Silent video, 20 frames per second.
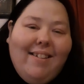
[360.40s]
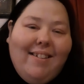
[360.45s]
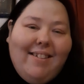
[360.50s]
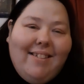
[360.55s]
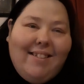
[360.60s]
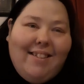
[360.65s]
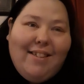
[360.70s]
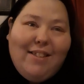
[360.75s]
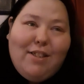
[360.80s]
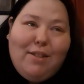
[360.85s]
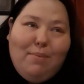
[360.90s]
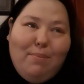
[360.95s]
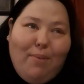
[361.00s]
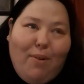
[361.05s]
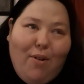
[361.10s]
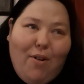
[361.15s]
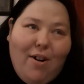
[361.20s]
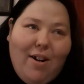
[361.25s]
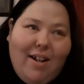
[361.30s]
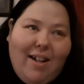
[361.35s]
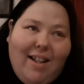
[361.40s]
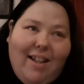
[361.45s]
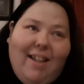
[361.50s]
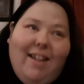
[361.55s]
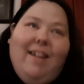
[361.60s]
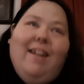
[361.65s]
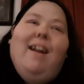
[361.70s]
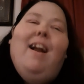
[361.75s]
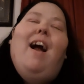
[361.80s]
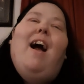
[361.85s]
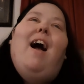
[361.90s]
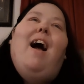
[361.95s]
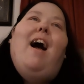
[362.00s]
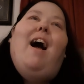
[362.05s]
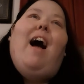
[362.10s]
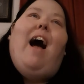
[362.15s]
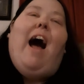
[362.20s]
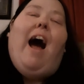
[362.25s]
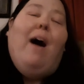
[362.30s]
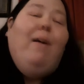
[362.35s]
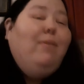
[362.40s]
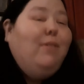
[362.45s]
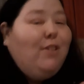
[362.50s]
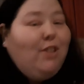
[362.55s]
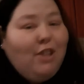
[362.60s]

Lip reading: this morning, I was